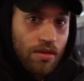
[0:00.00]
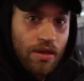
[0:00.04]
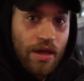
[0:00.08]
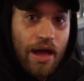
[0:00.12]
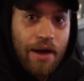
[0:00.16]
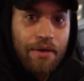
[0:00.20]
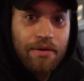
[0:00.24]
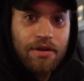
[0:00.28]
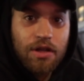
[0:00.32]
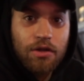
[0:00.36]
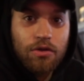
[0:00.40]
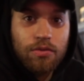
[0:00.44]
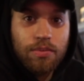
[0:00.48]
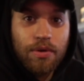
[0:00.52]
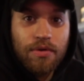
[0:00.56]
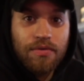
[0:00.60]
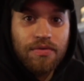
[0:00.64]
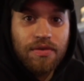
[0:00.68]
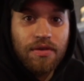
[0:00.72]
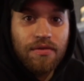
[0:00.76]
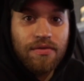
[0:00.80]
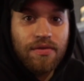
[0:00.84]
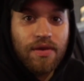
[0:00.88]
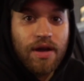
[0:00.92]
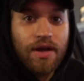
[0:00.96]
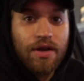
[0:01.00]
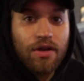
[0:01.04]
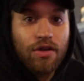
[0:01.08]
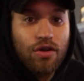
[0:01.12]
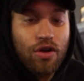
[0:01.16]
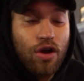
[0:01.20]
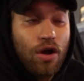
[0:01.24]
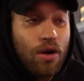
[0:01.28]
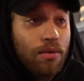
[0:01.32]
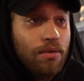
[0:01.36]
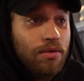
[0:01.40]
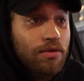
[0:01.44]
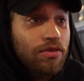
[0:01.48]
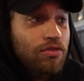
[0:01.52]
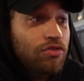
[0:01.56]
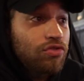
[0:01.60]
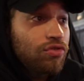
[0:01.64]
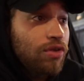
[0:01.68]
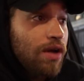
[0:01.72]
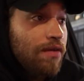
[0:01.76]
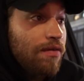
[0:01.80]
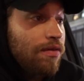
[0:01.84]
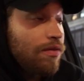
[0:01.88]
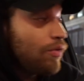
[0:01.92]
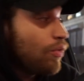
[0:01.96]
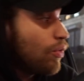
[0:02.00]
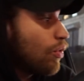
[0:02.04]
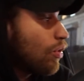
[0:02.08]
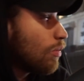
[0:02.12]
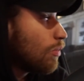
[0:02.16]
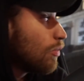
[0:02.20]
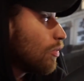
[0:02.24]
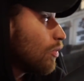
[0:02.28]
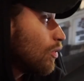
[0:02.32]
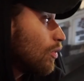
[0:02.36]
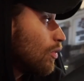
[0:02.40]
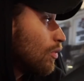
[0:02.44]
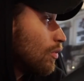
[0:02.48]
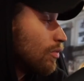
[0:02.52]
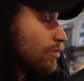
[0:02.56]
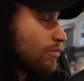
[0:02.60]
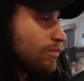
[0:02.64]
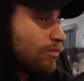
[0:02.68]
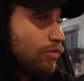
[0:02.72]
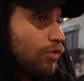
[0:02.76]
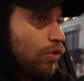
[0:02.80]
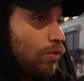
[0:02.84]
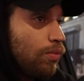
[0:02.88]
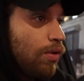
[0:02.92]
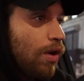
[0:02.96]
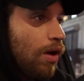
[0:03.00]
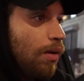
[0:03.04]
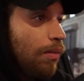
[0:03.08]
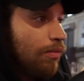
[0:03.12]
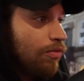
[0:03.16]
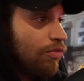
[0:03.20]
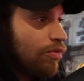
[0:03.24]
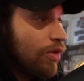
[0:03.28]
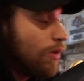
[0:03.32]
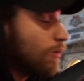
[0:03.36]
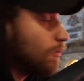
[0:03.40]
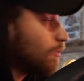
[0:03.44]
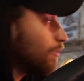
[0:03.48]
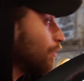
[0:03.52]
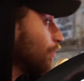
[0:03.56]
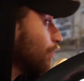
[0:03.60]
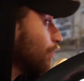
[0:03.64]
everything was perfectly fine. The car was driving normal, no problems, right?